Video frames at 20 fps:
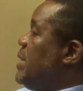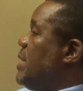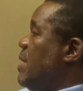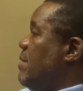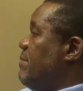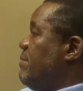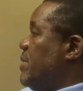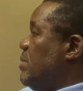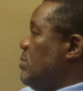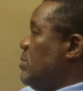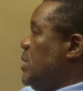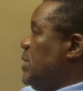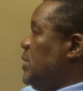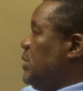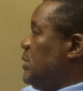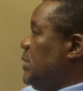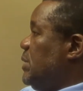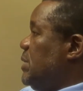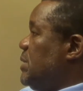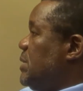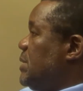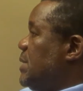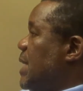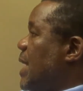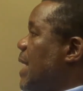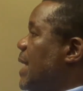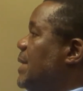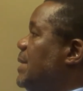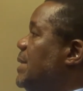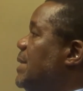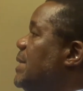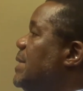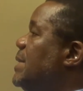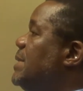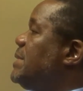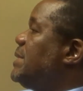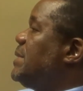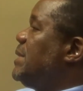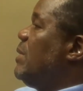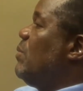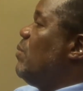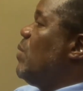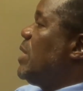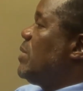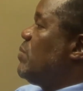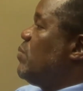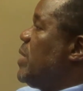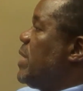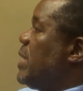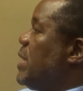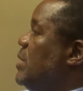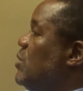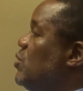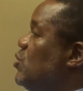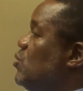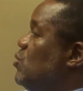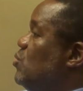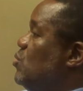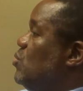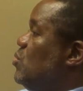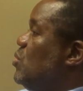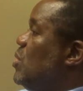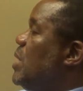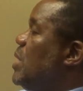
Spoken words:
there are violations and see what we can do.